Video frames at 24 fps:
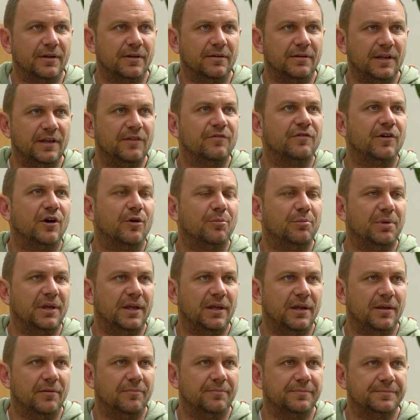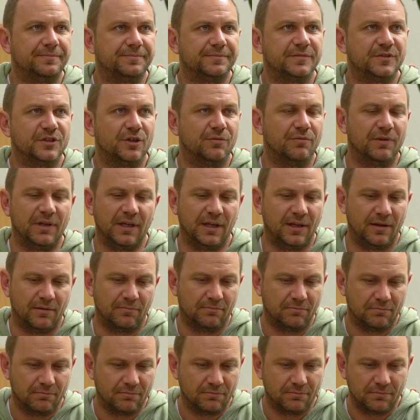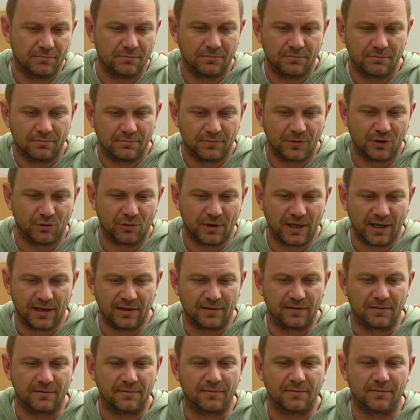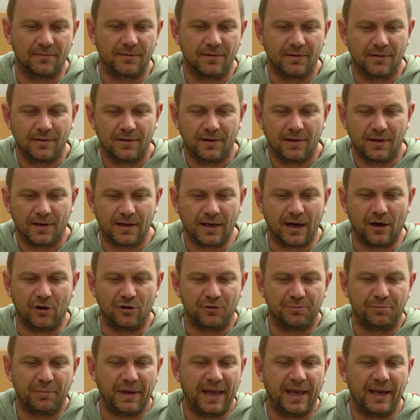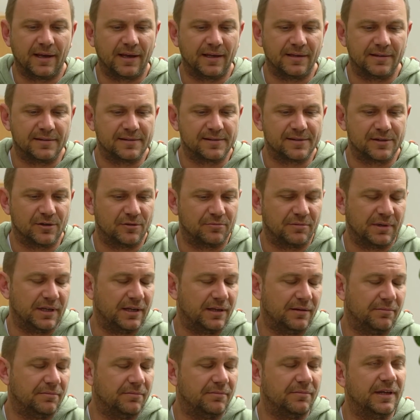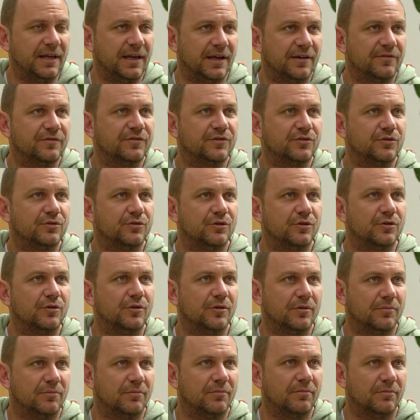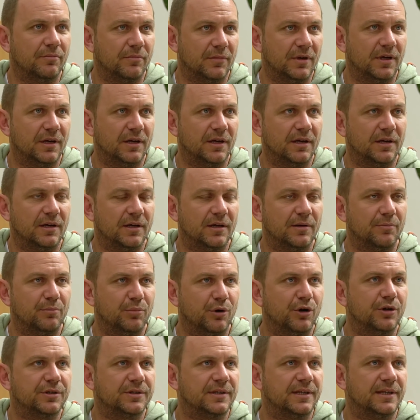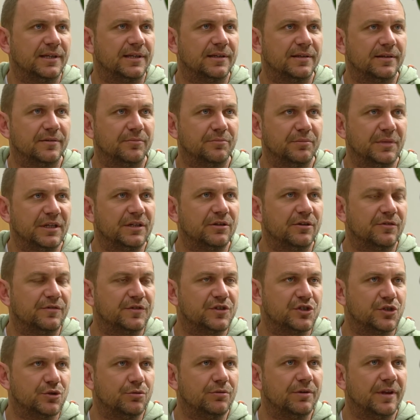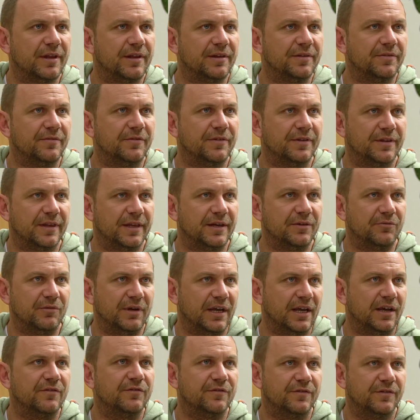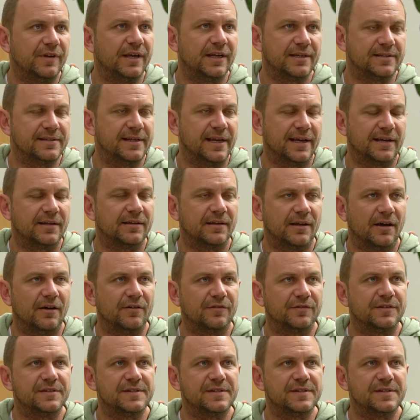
EVP. So we you can count back, and so we have to pot in mid of June, and then we have exact after